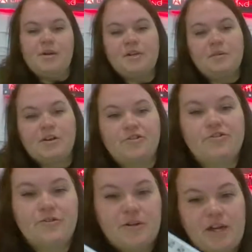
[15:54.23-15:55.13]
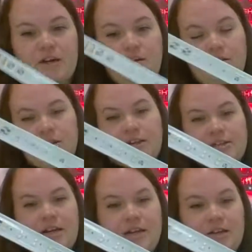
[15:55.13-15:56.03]
I just wanted to show you that
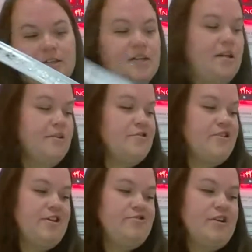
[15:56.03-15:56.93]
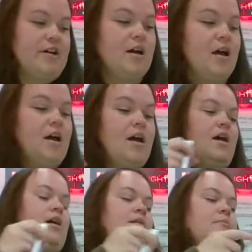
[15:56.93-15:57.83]
this guy is color changing.
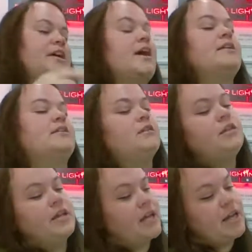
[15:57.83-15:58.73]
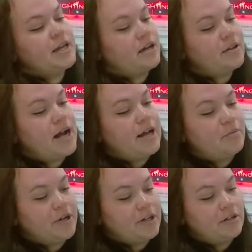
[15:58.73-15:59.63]
Again, like any other
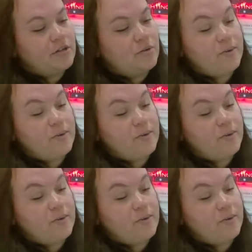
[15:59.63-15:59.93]
hybrid,